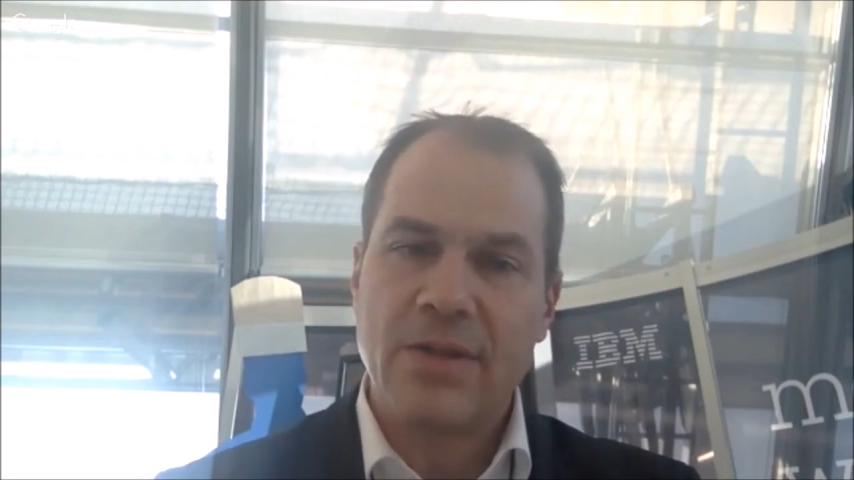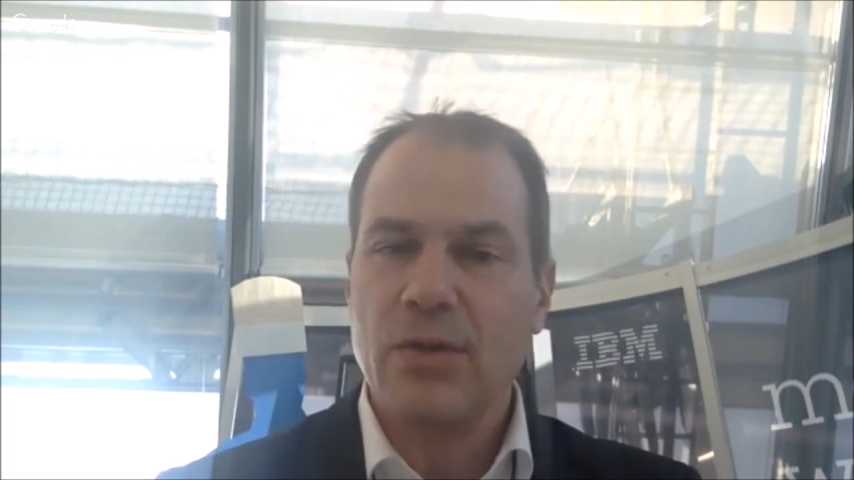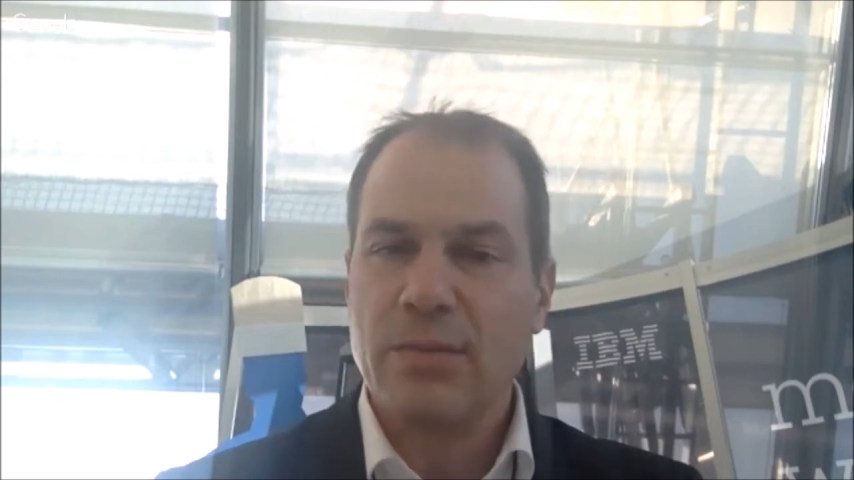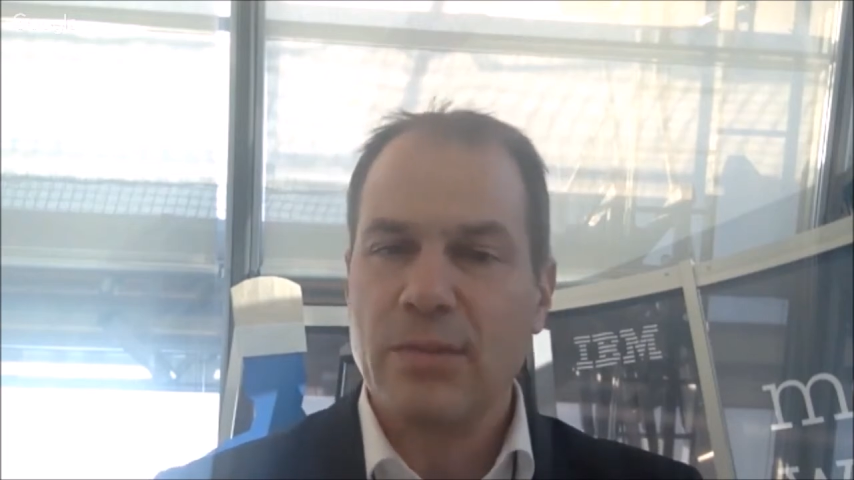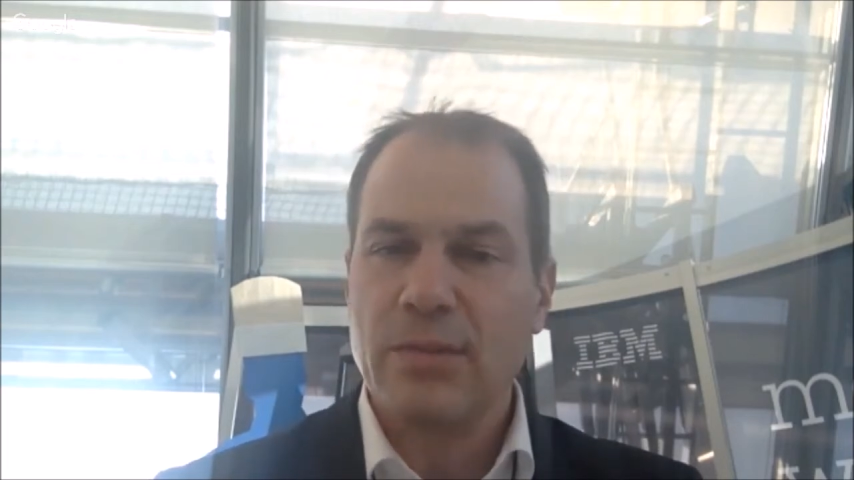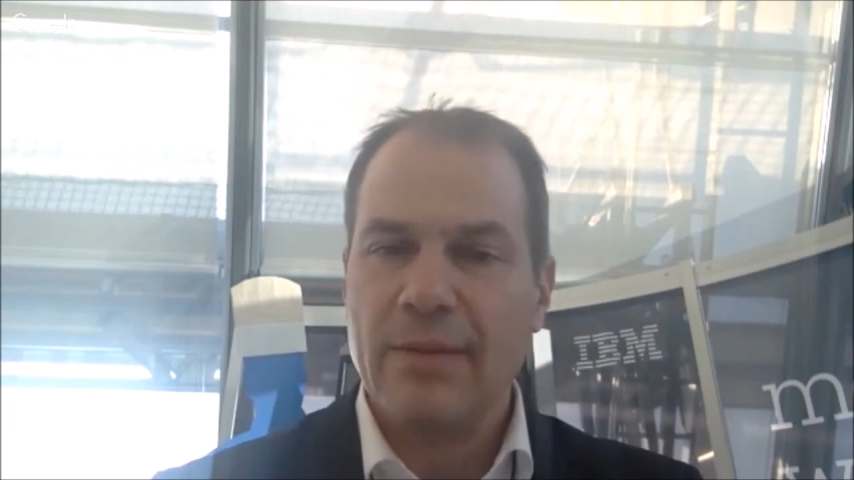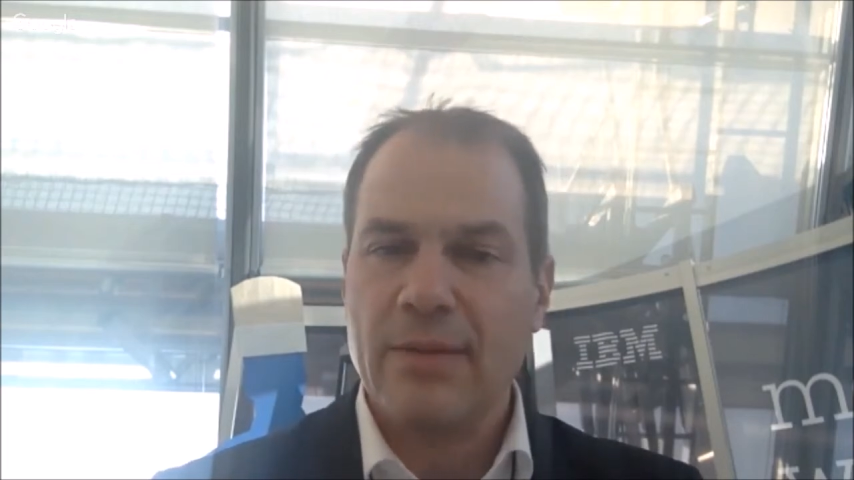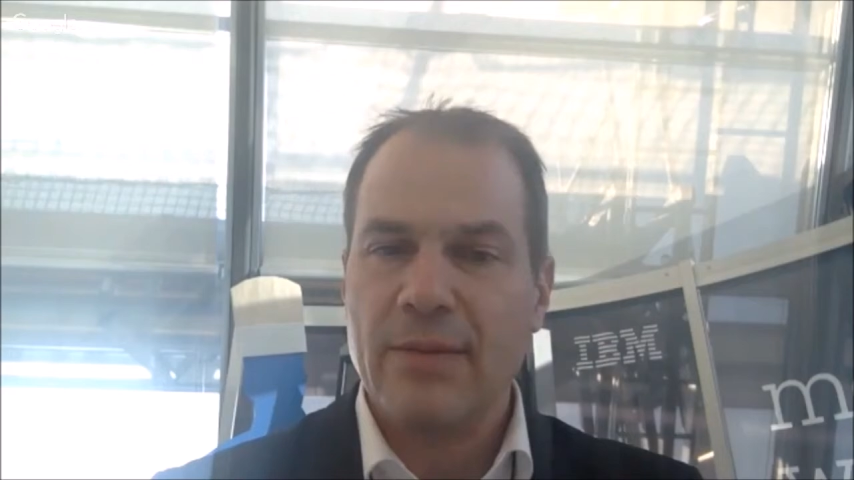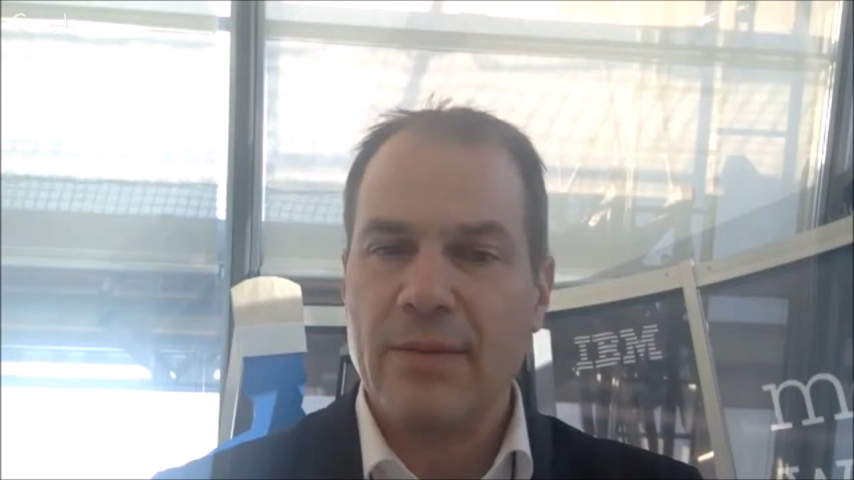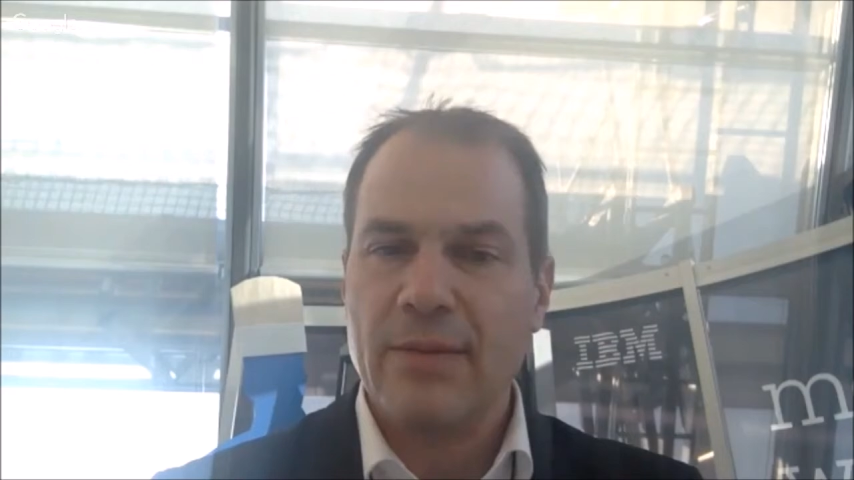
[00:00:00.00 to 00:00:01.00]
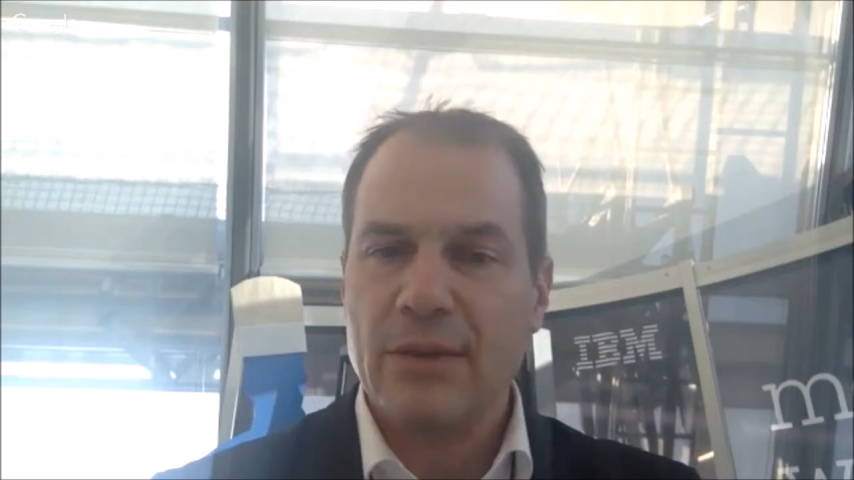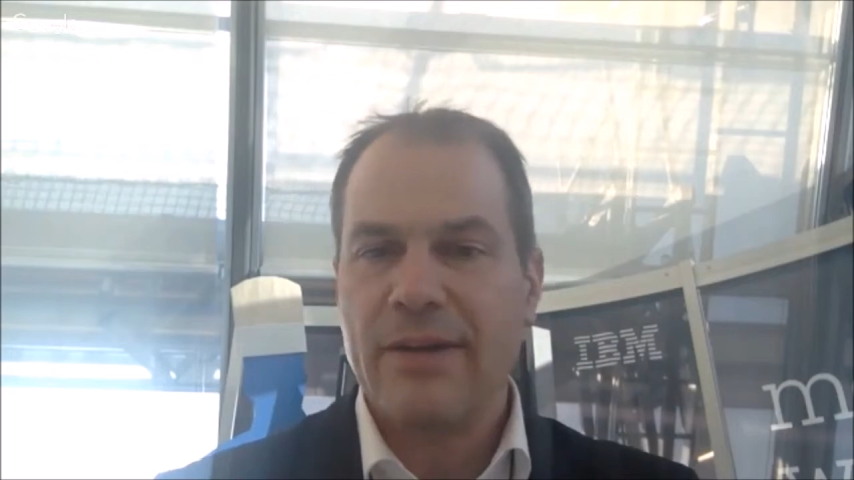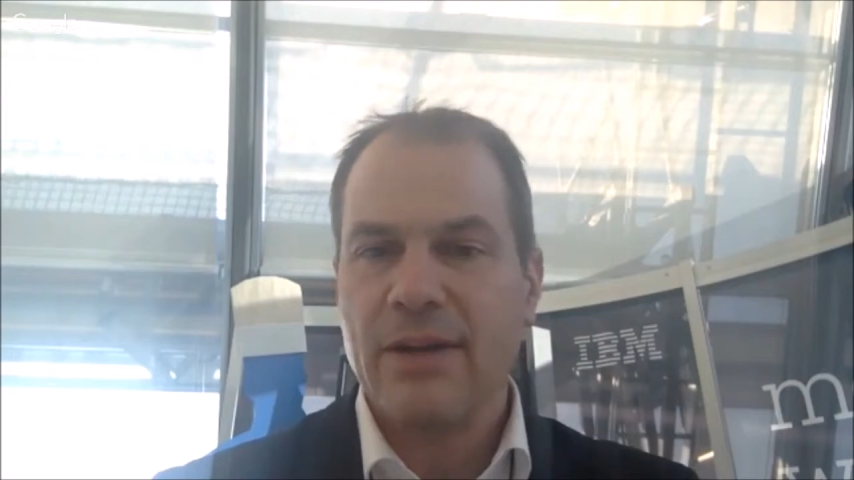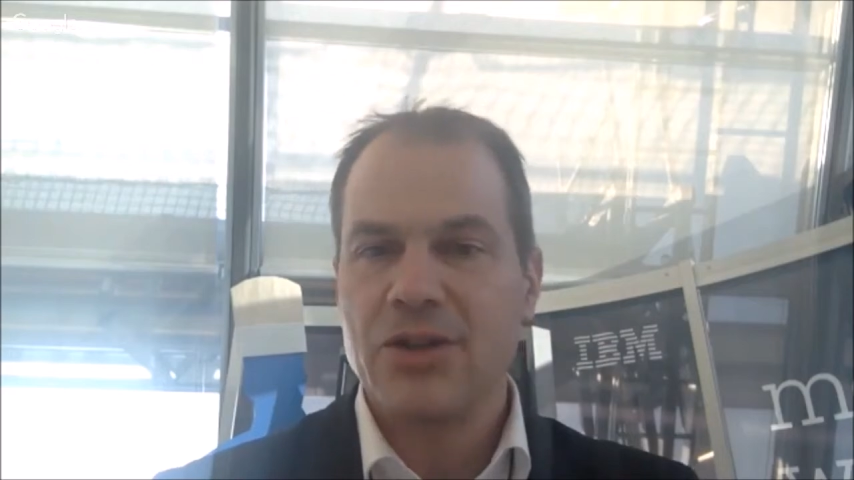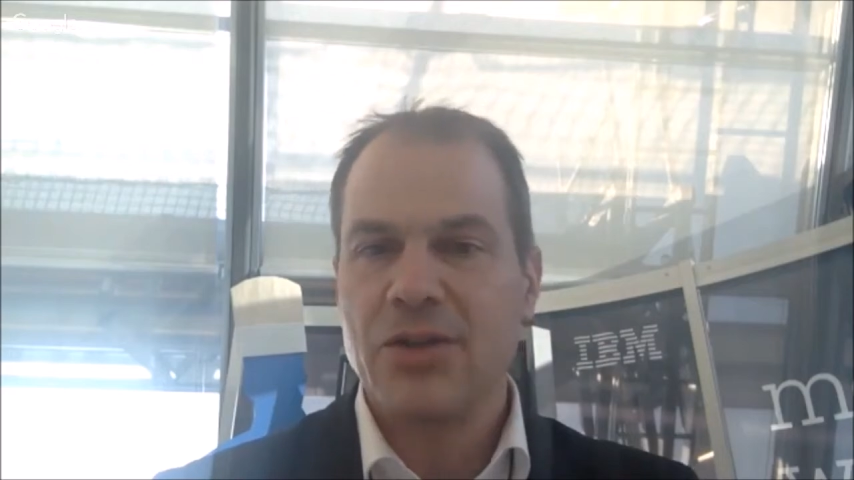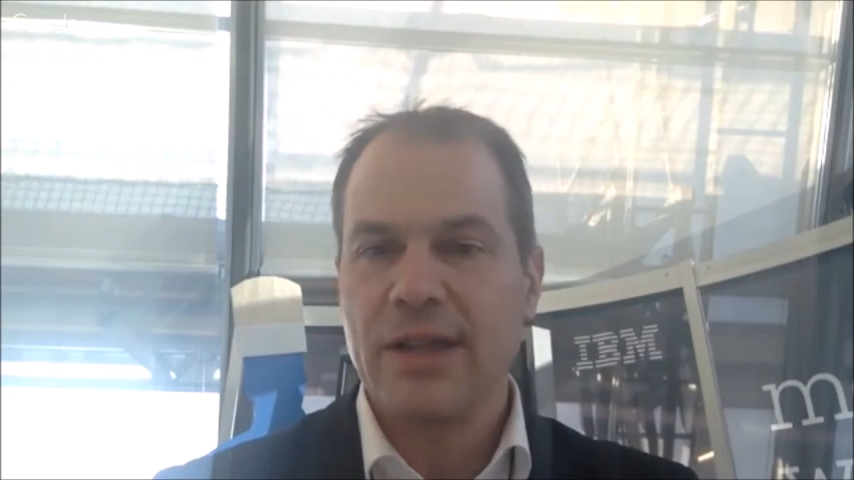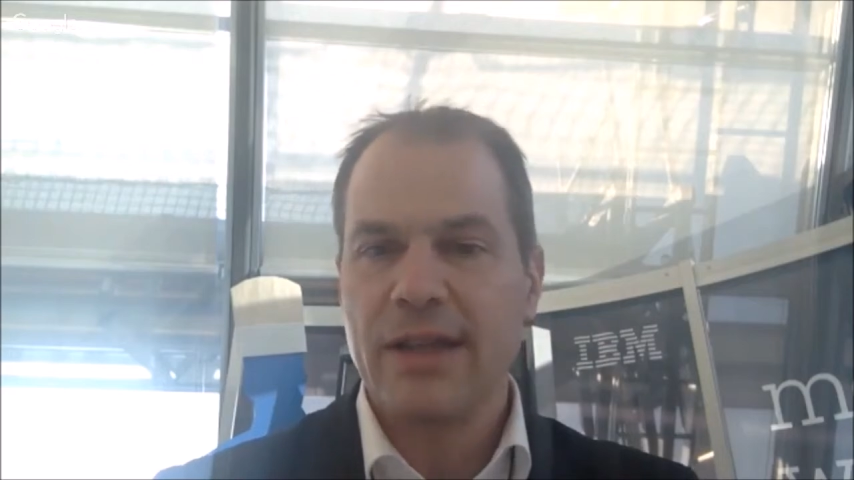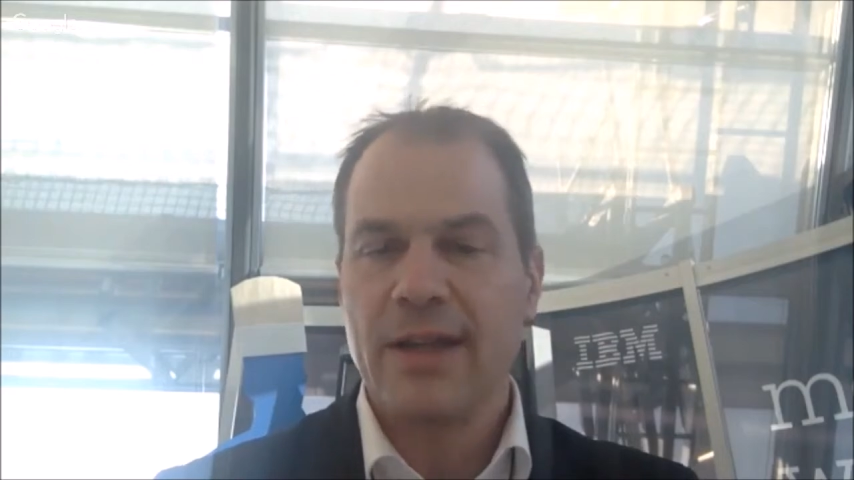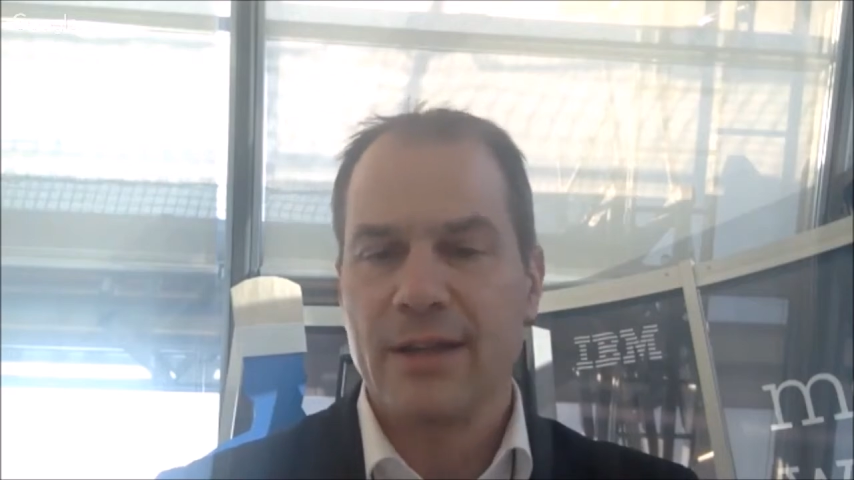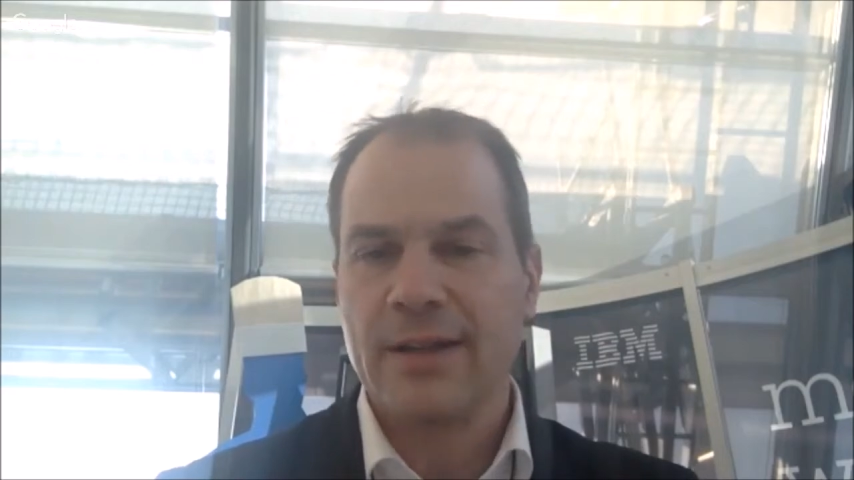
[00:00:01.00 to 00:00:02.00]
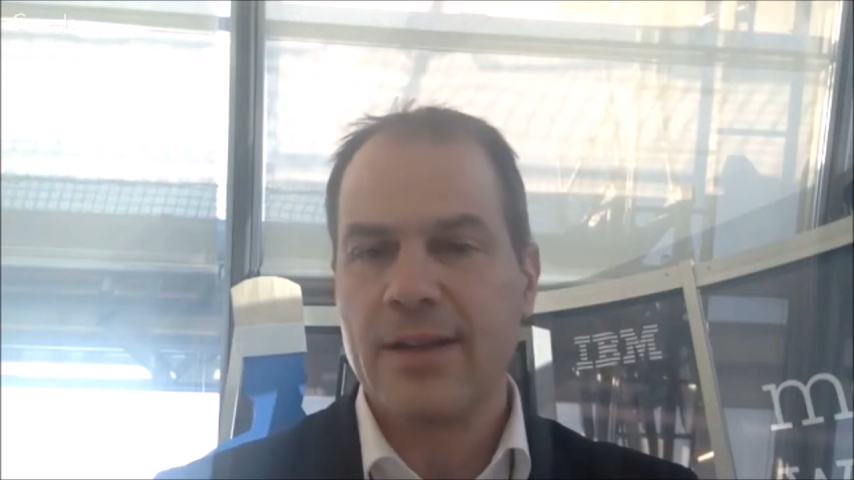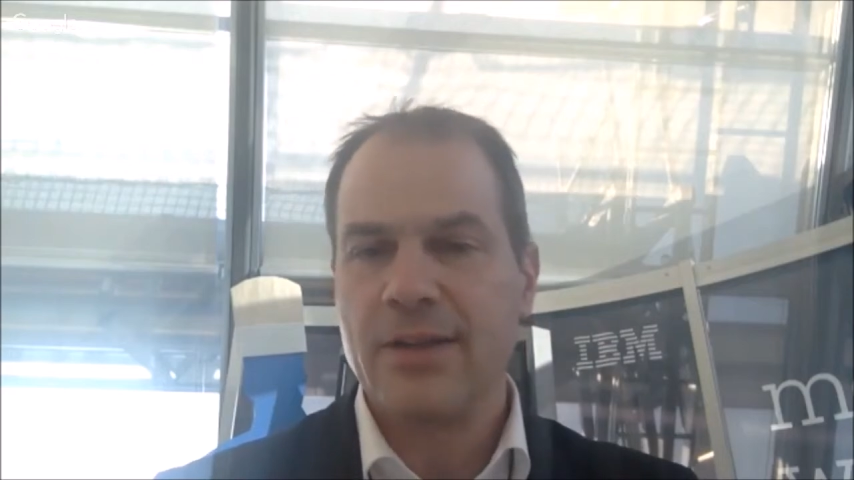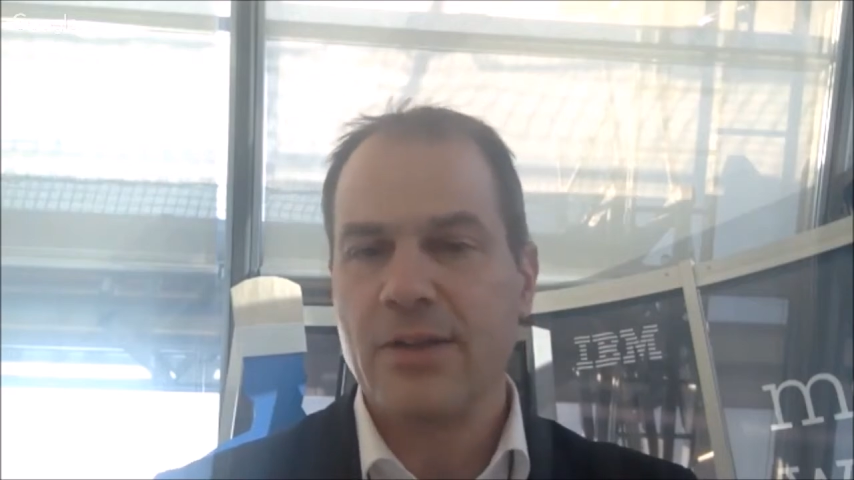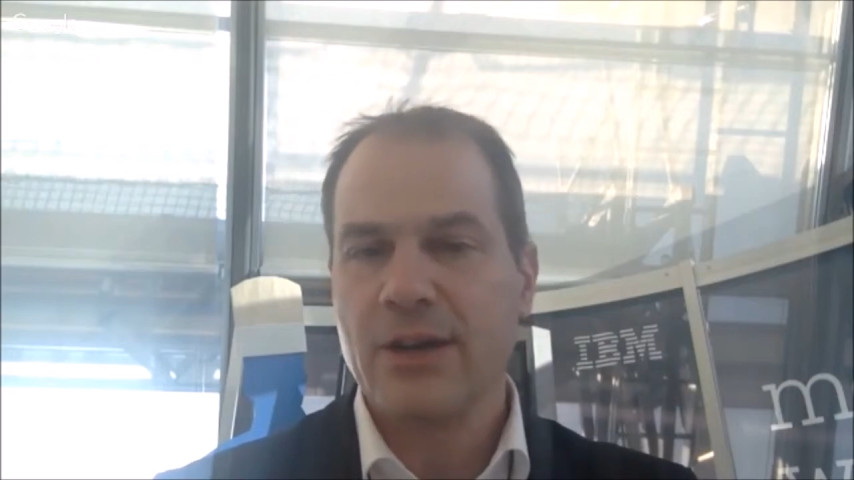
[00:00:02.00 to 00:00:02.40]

so you need to be able to leverage your data.